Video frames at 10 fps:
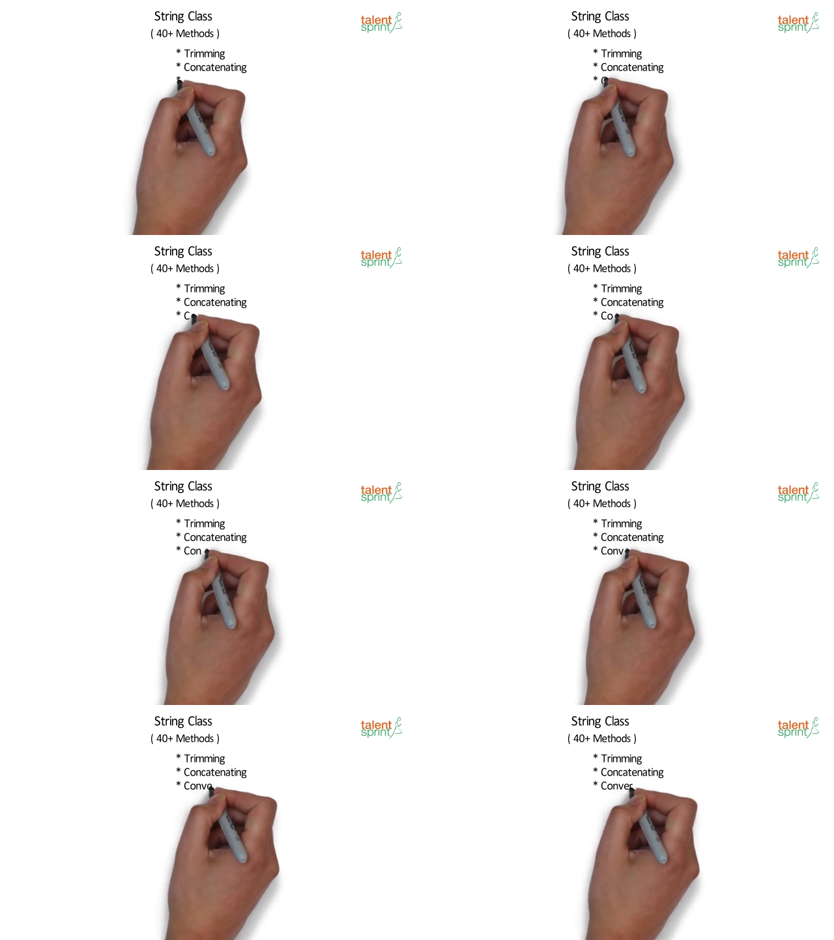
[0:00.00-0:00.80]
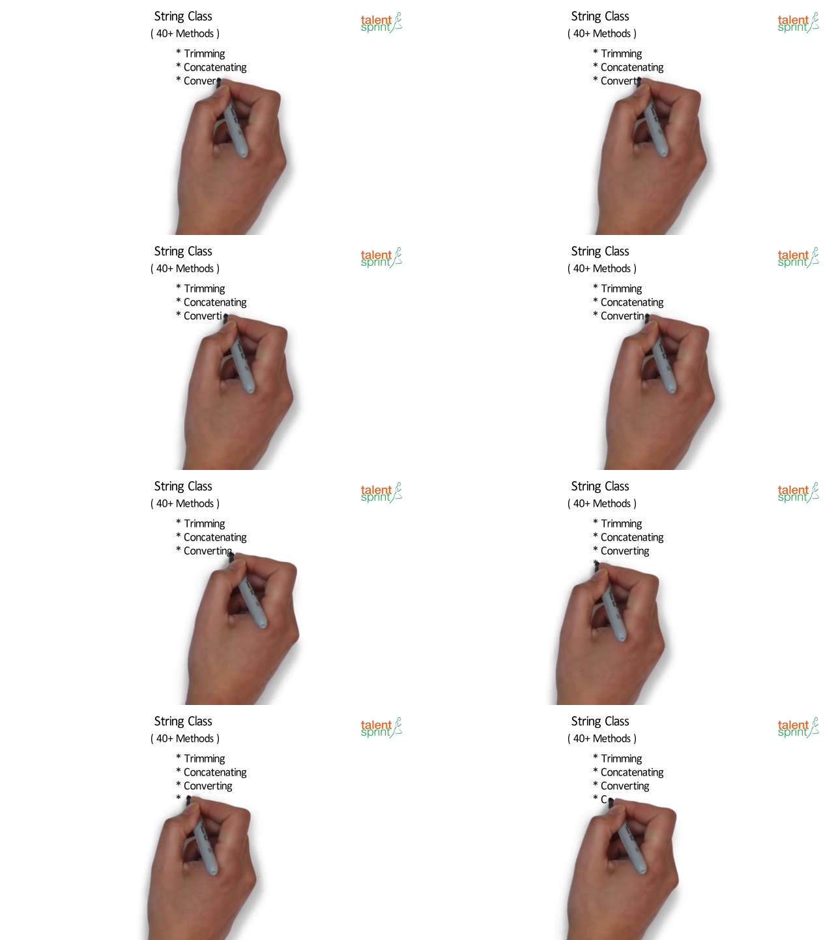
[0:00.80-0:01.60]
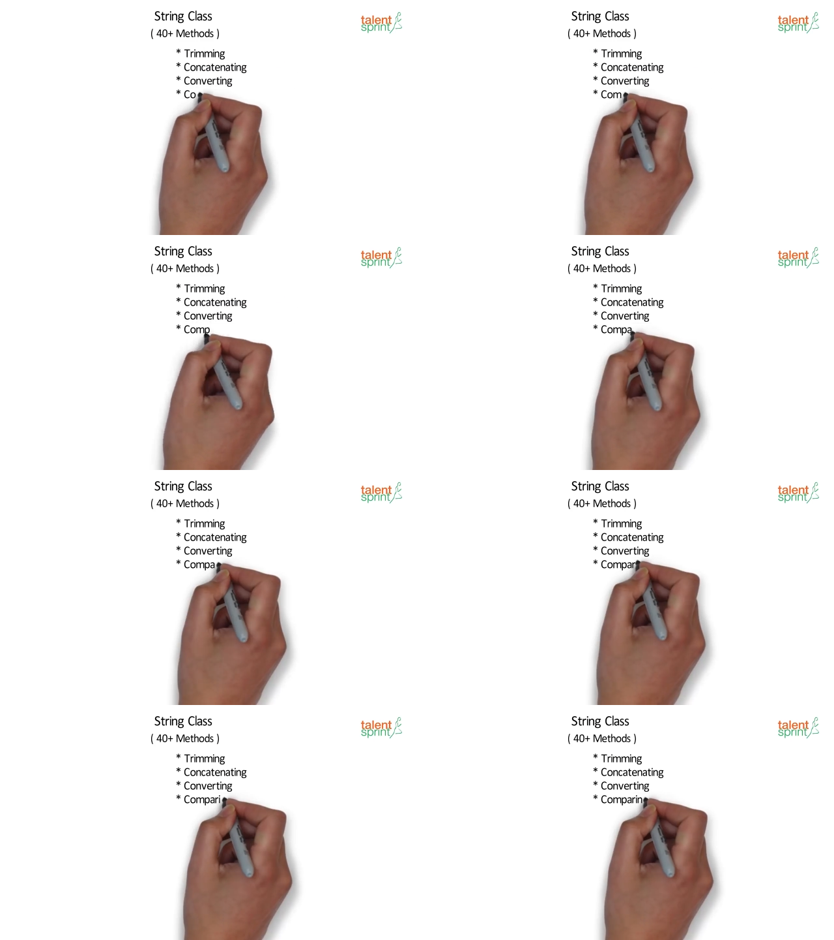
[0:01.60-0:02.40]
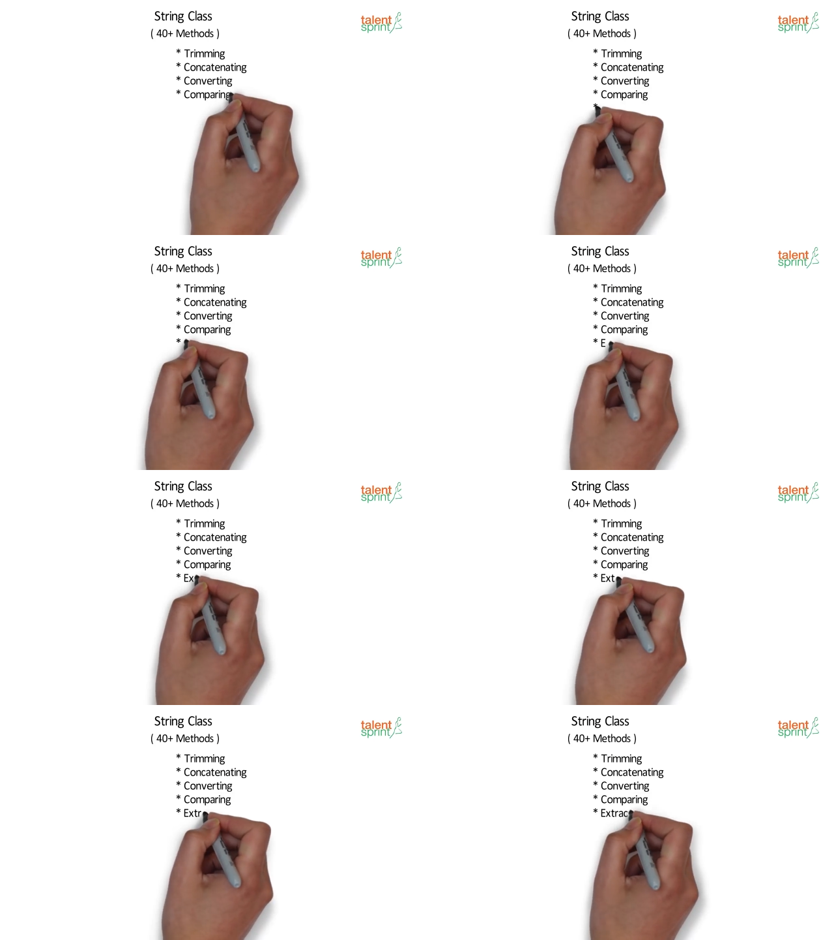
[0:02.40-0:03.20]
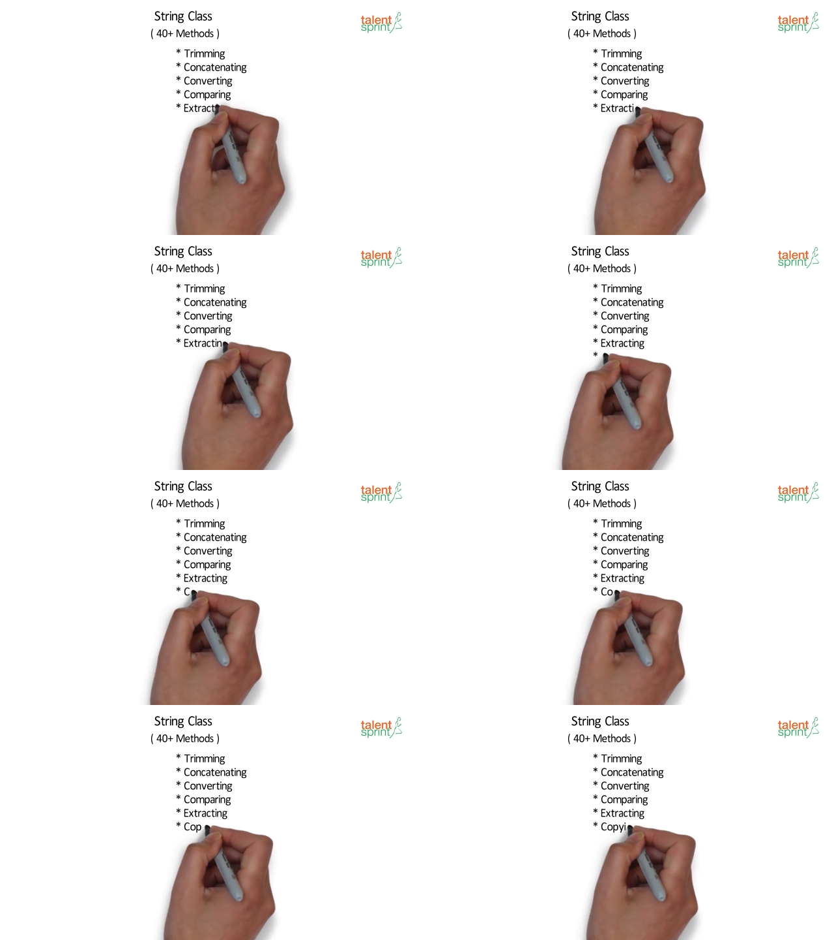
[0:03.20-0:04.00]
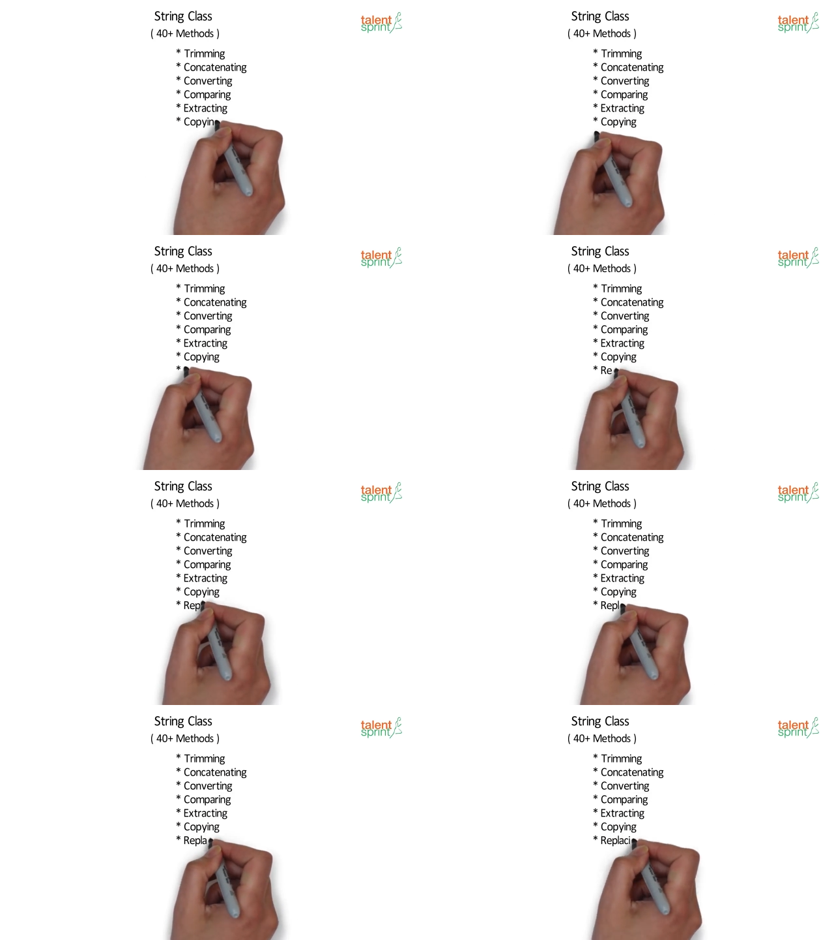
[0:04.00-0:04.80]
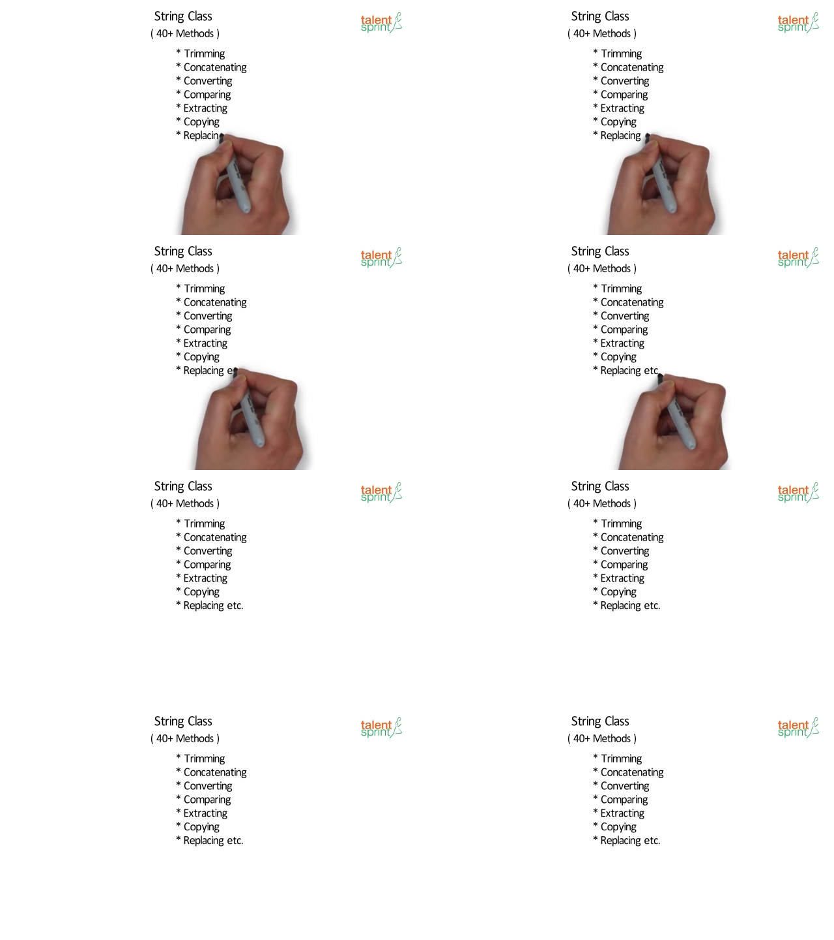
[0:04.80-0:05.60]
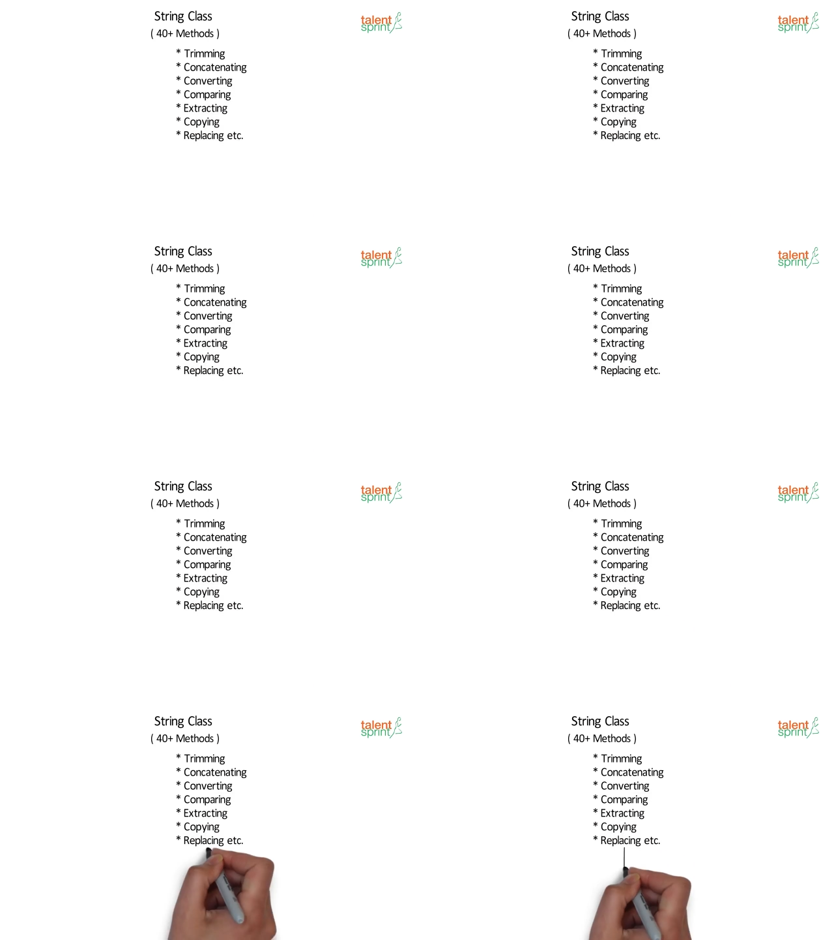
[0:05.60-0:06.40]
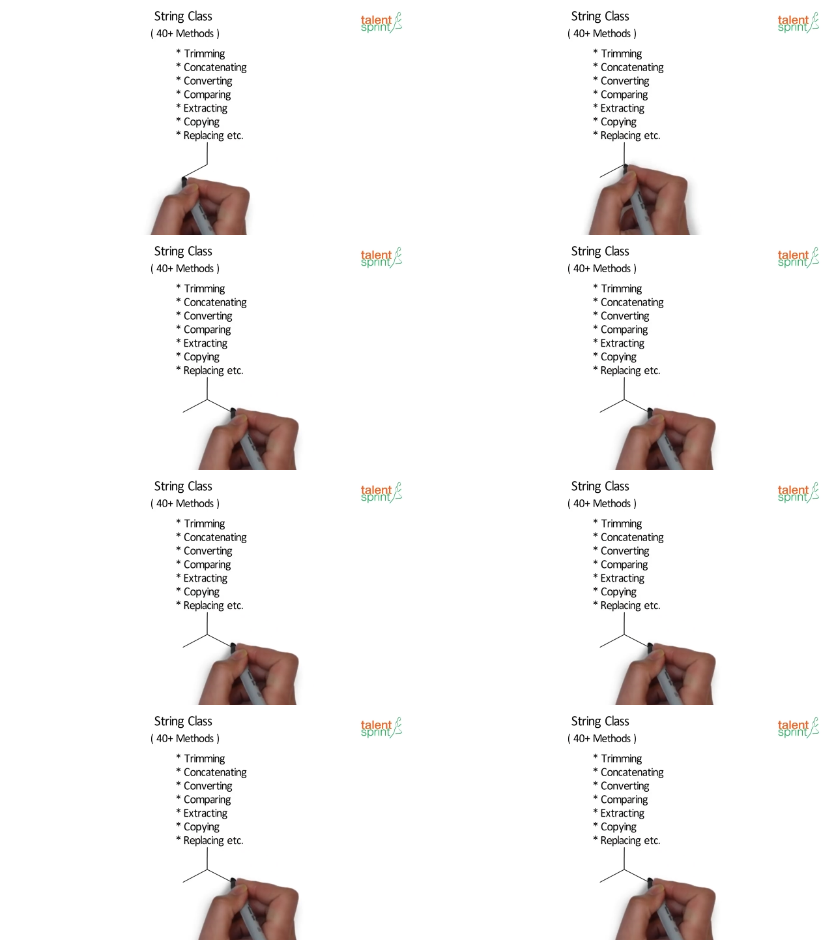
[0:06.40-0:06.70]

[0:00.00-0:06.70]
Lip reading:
Nobody's mouth can be seen.